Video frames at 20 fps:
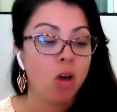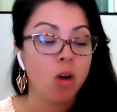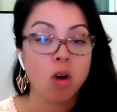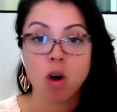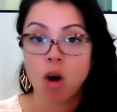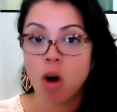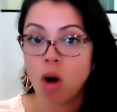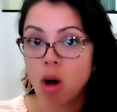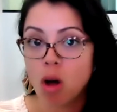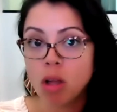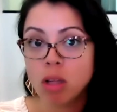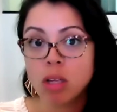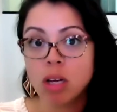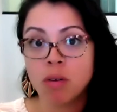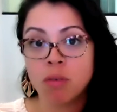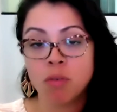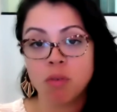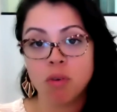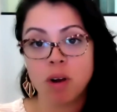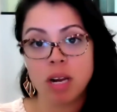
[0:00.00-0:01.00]
Call
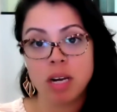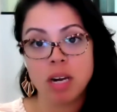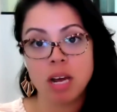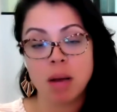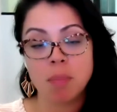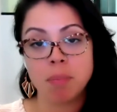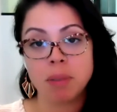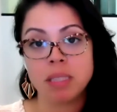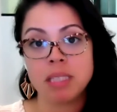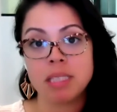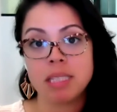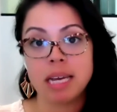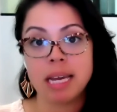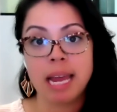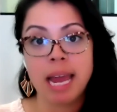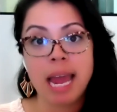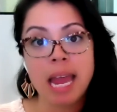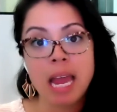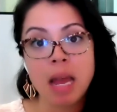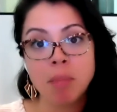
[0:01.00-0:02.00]
a friend up and say,
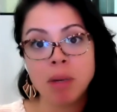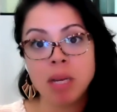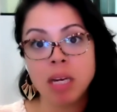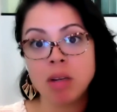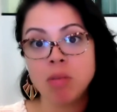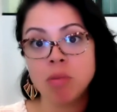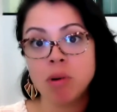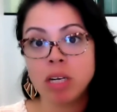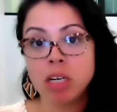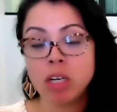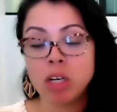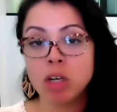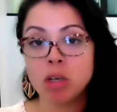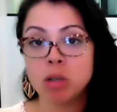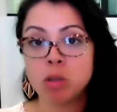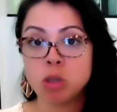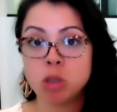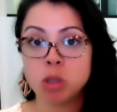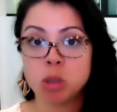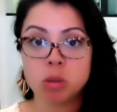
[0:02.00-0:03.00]
hey, I'm getting ready to
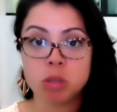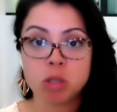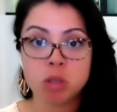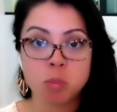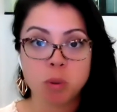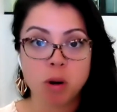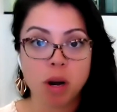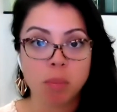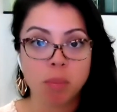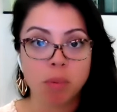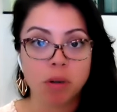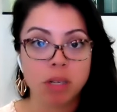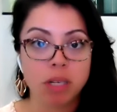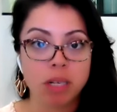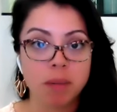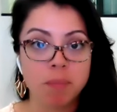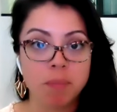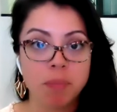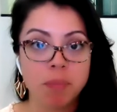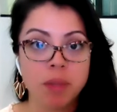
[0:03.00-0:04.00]
go show this
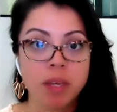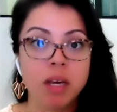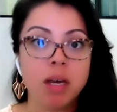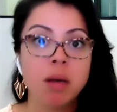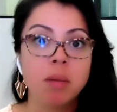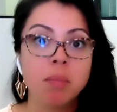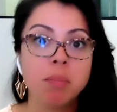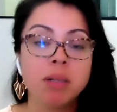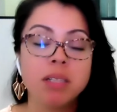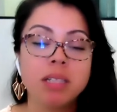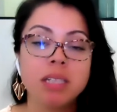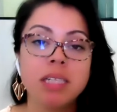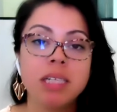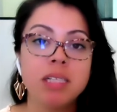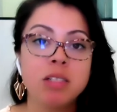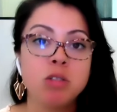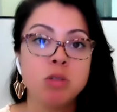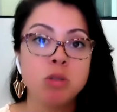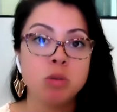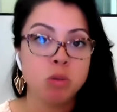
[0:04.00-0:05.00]
property.
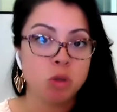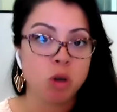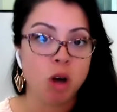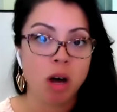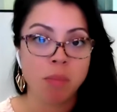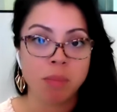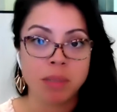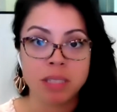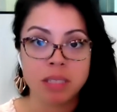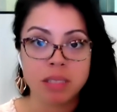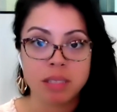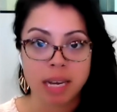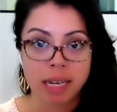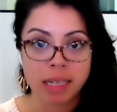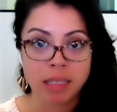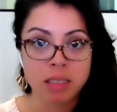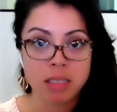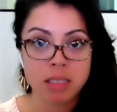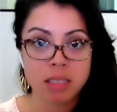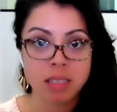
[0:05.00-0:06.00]
Please use common
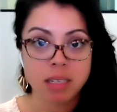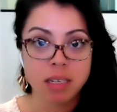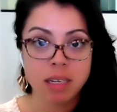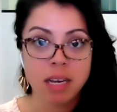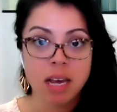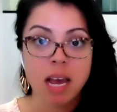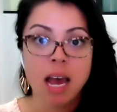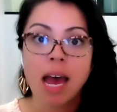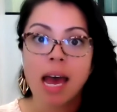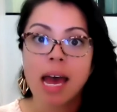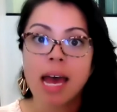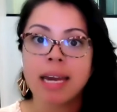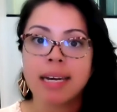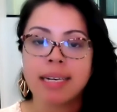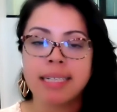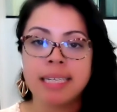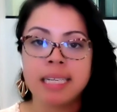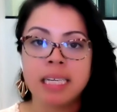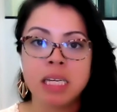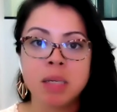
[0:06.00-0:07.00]
sense
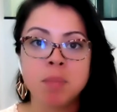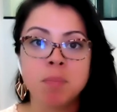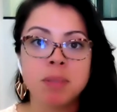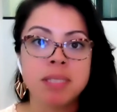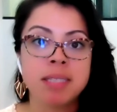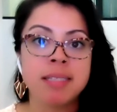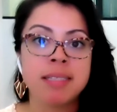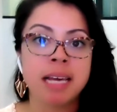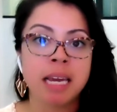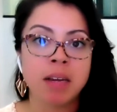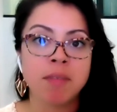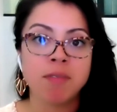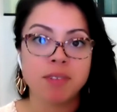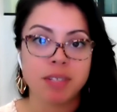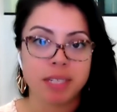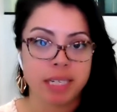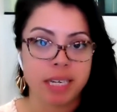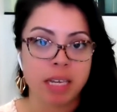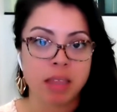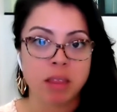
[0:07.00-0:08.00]
and keep
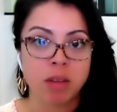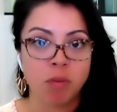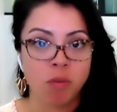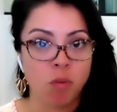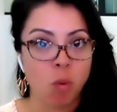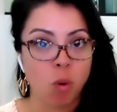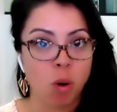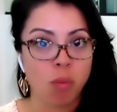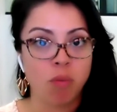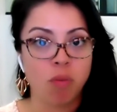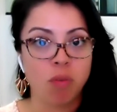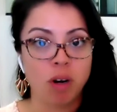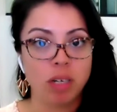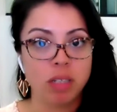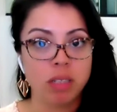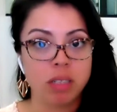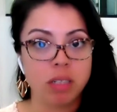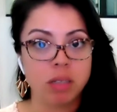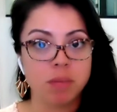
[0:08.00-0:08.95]
safety at the forefront.